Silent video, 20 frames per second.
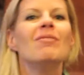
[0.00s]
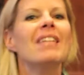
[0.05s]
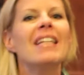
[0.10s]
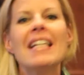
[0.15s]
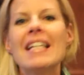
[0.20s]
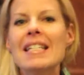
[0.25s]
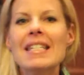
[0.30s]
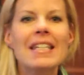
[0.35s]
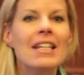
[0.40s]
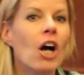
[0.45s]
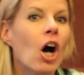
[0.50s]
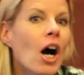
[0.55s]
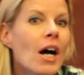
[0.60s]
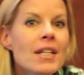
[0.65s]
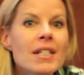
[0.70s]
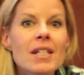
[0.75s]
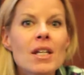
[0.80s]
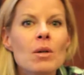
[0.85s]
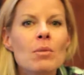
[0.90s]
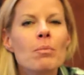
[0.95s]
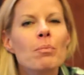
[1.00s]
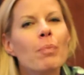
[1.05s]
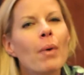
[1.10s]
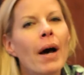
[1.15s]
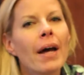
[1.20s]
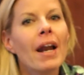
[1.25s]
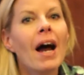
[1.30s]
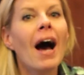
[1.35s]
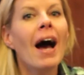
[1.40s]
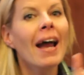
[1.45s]
Easy, awesome,
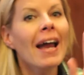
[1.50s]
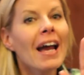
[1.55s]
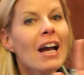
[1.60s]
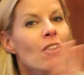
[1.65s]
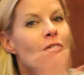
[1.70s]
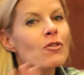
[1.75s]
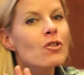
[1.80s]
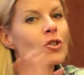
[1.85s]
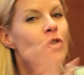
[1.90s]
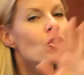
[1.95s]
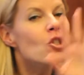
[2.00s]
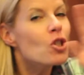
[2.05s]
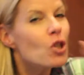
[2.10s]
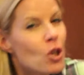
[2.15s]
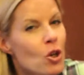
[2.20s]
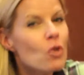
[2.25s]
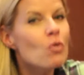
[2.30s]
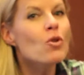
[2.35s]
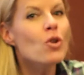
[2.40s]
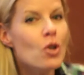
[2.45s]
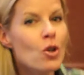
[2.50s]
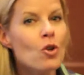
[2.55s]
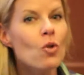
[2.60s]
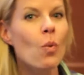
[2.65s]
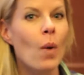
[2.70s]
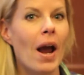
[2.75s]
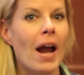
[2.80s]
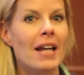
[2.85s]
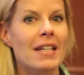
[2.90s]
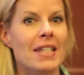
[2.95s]
but I have two
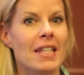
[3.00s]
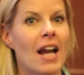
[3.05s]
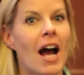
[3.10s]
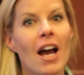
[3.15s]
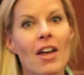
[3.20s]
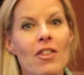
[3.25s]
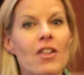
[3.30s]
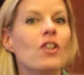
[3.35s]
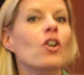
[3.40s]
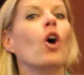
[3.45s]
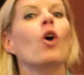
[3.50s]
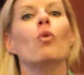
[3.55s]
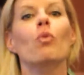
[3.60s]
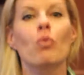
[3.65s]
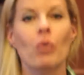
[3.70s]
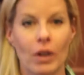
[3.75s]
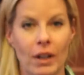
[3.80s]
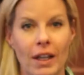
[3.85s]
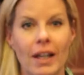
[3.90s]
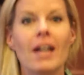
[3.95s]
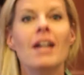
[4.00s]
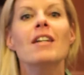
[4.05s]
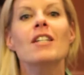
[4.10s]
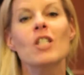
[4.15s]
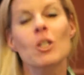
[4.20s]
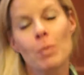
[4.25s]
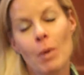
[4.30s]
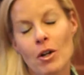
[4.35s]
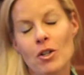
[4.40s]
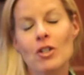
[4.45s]
new ways that I think are really
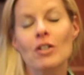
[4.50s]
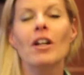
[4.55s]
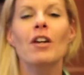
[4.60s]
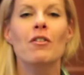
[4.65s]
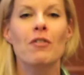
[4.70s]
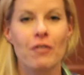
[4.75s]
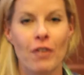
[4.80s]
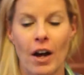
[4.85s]
special and